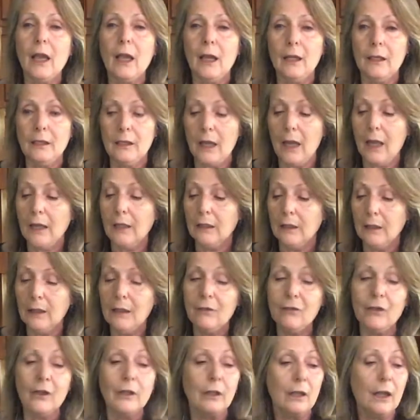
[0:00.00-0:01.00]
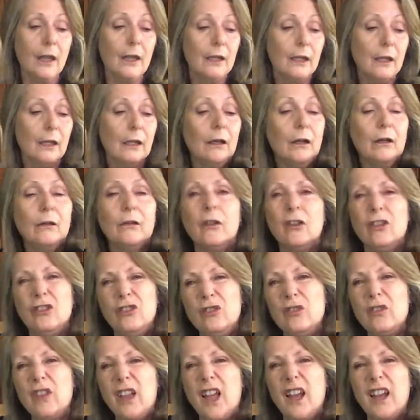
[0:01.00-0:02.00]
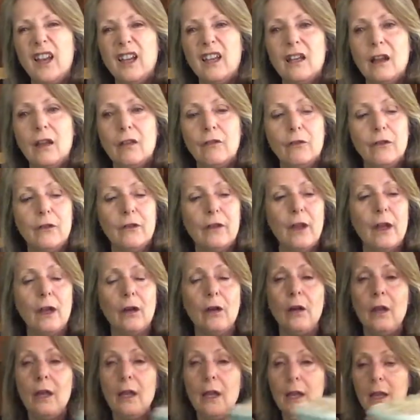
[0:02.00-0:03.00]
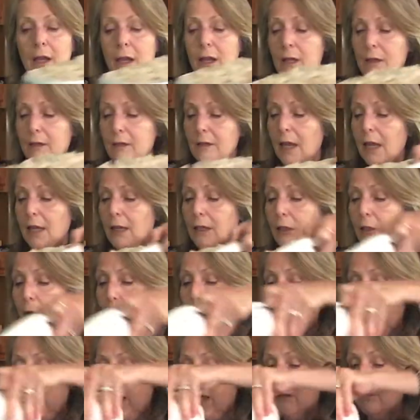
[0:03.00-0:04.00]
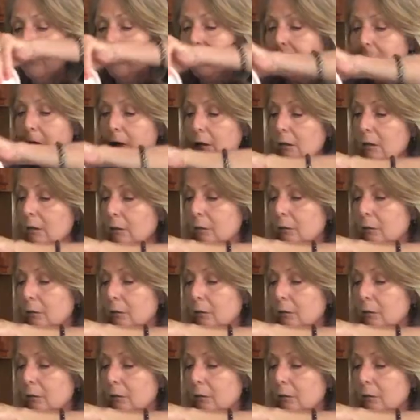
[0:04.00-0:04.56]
I leave it like it is because you've got enough in there. Take your pasta,